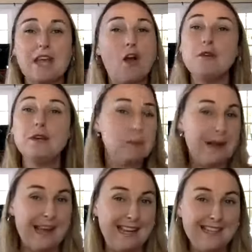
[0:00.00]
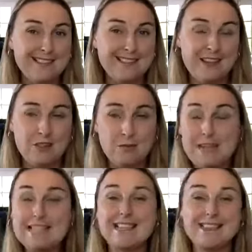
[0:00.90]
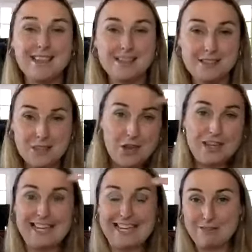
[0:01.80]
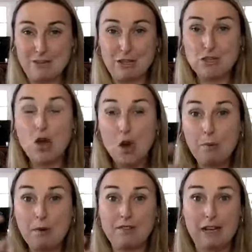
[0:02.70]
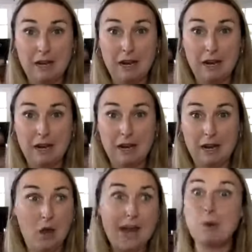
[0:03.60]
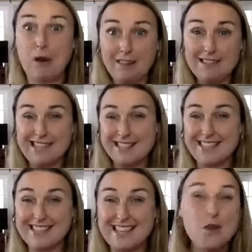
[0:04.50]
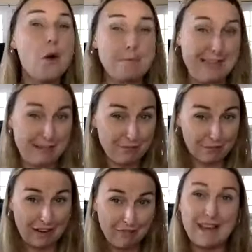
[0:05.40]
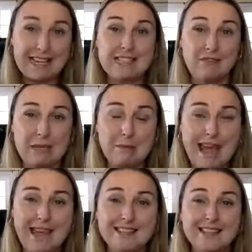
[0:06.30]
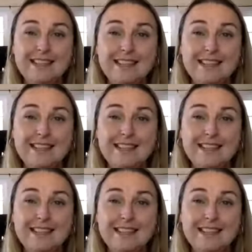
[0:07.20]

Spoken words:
the only way, the reason that certain needs are at the top of and like the highest priorities, because they're not being very effectively met.